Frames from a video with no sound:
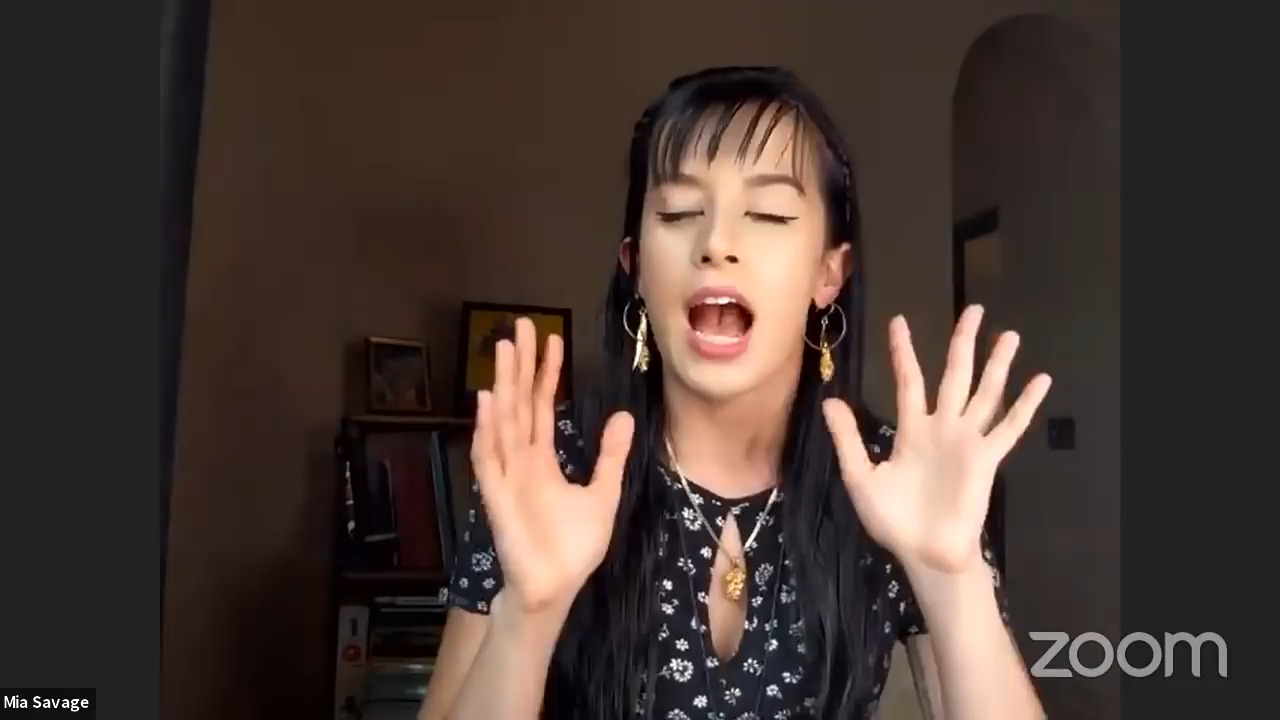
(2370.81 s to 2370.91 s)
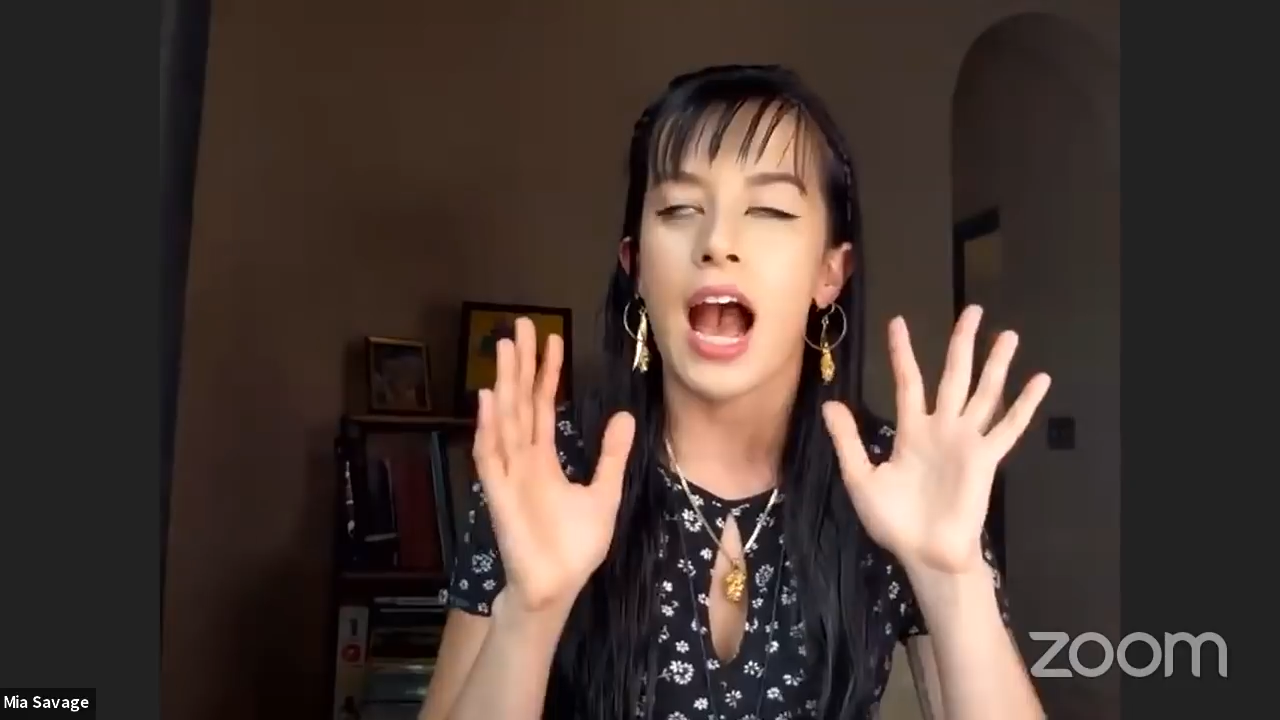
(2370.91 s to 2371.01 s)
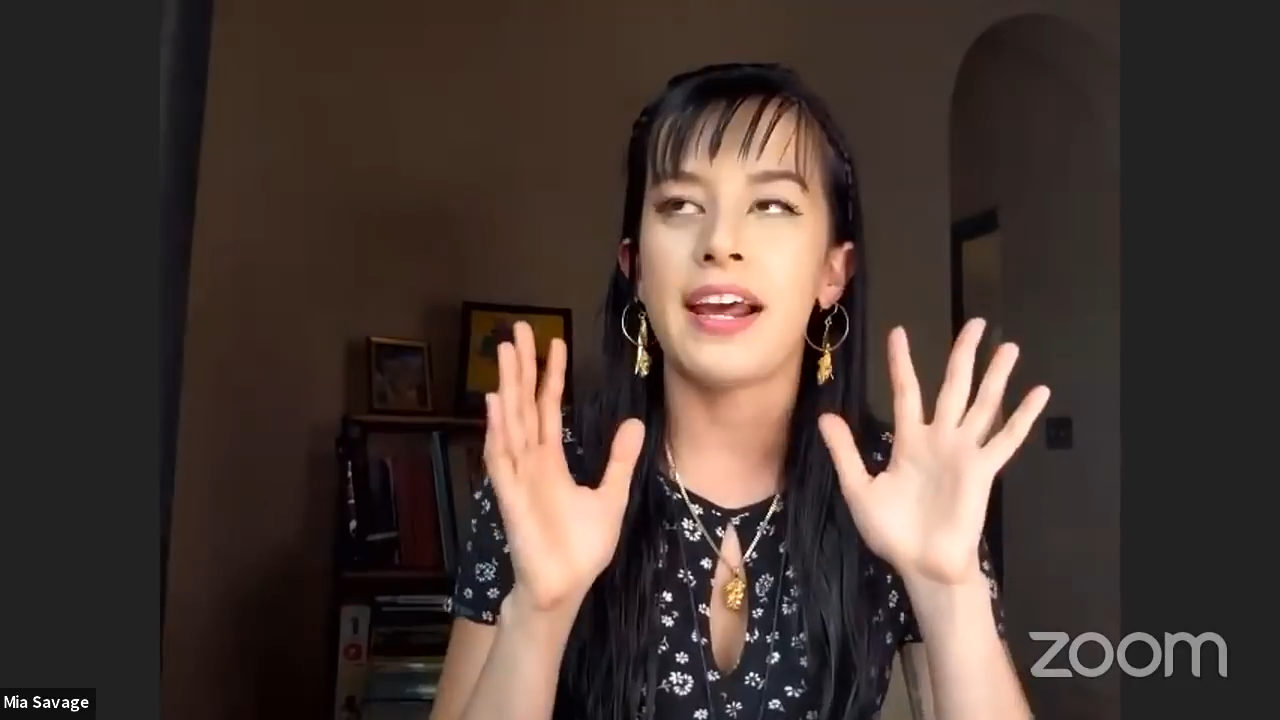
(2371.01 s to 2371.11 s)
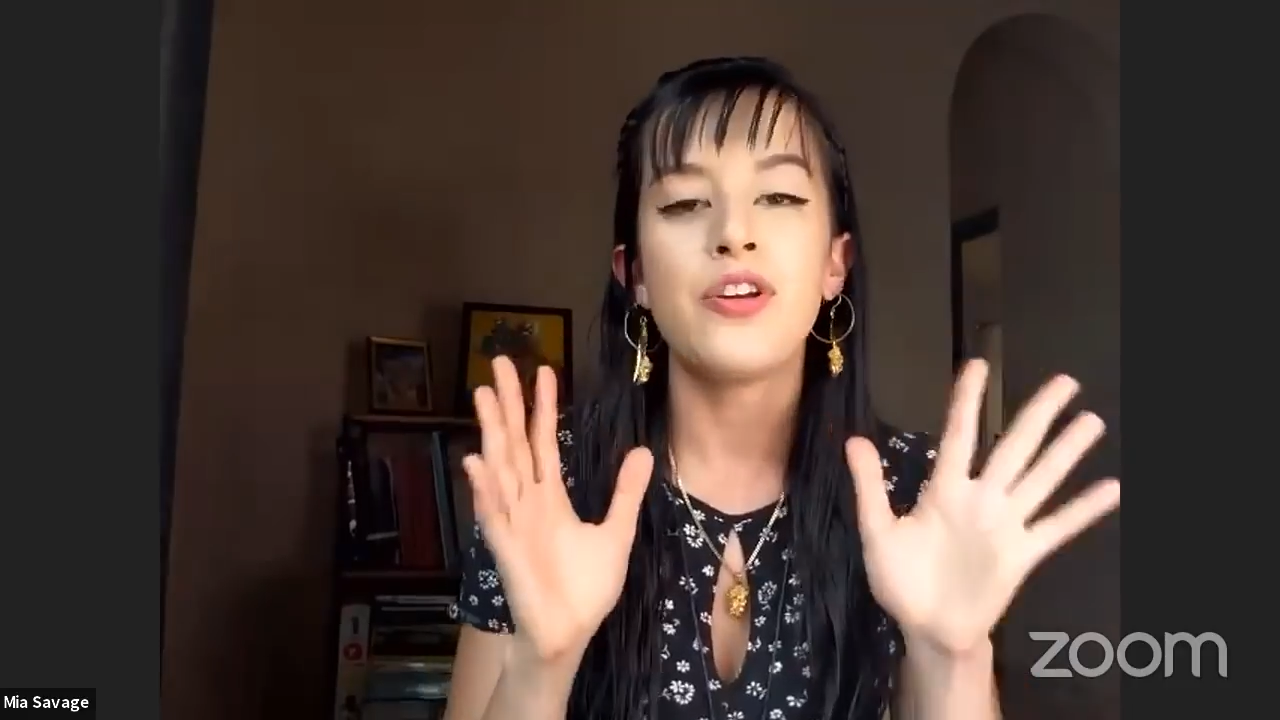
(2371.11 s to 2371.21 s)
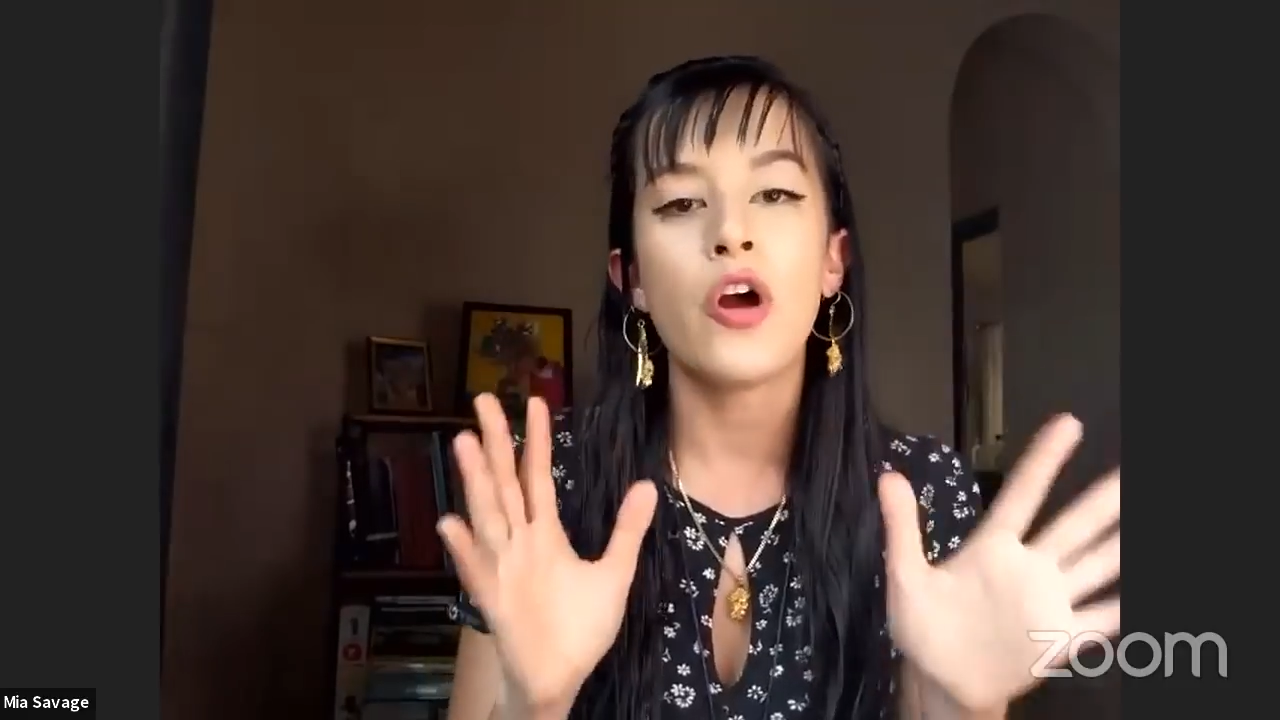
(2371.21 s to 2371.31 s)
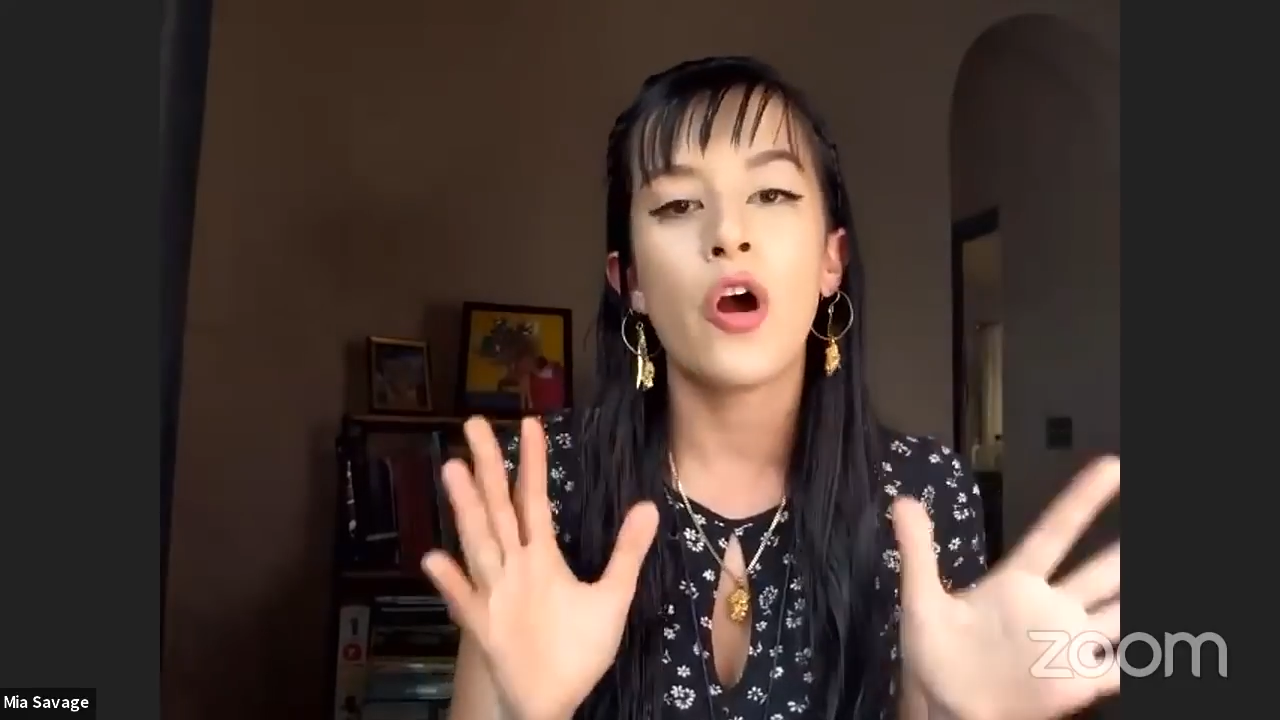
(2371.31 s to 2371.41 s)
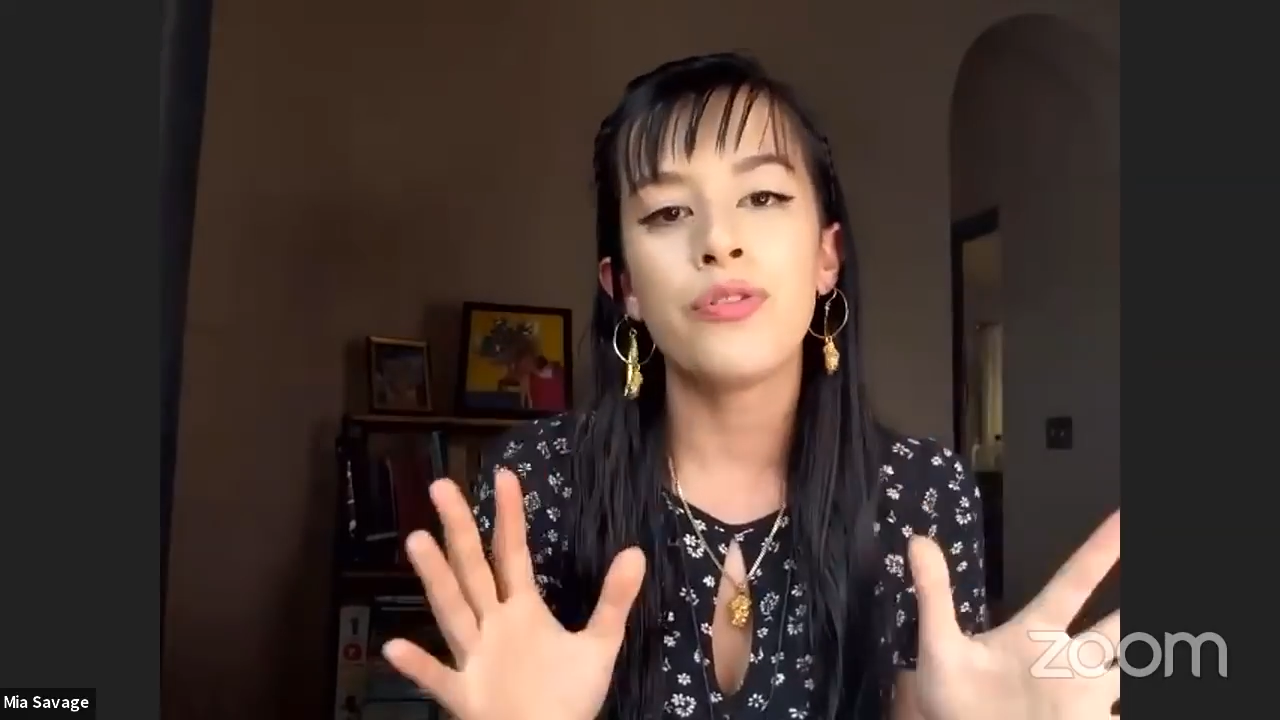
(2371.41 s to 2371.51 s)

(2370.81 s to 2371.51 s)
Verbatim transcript: And I know